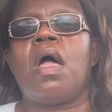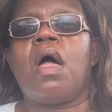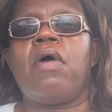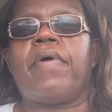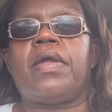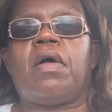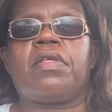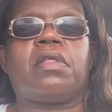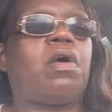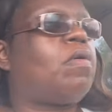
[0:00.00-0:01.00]
All right, y'all.
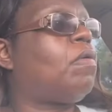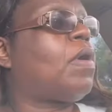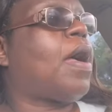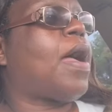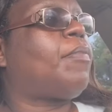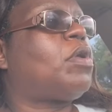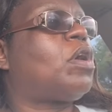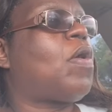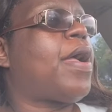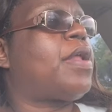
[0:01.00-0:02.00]
So I'm going to
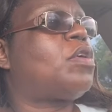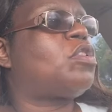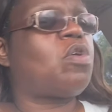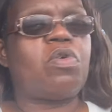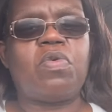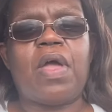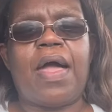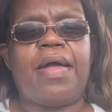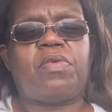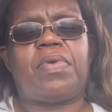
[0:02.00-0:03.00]
go ahead and show you
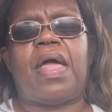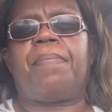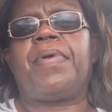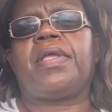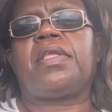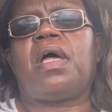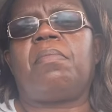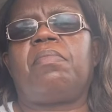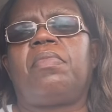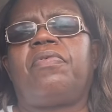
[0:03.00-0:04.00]
guys what I picked
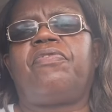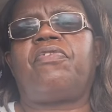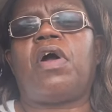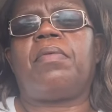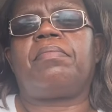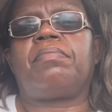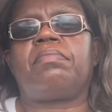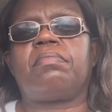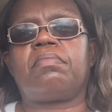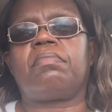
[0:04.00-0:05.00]
up from
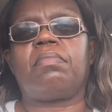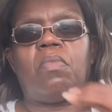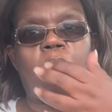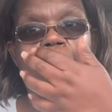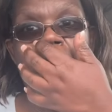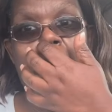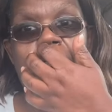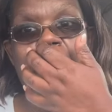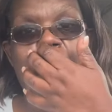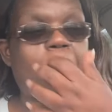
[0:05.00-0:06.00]
Walmart
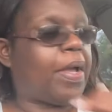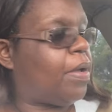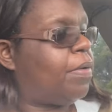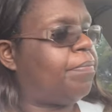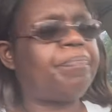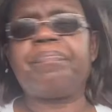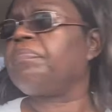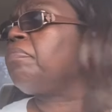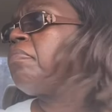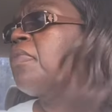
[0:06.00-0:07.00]
real quick.
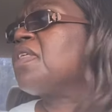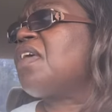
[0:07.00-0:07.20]
It's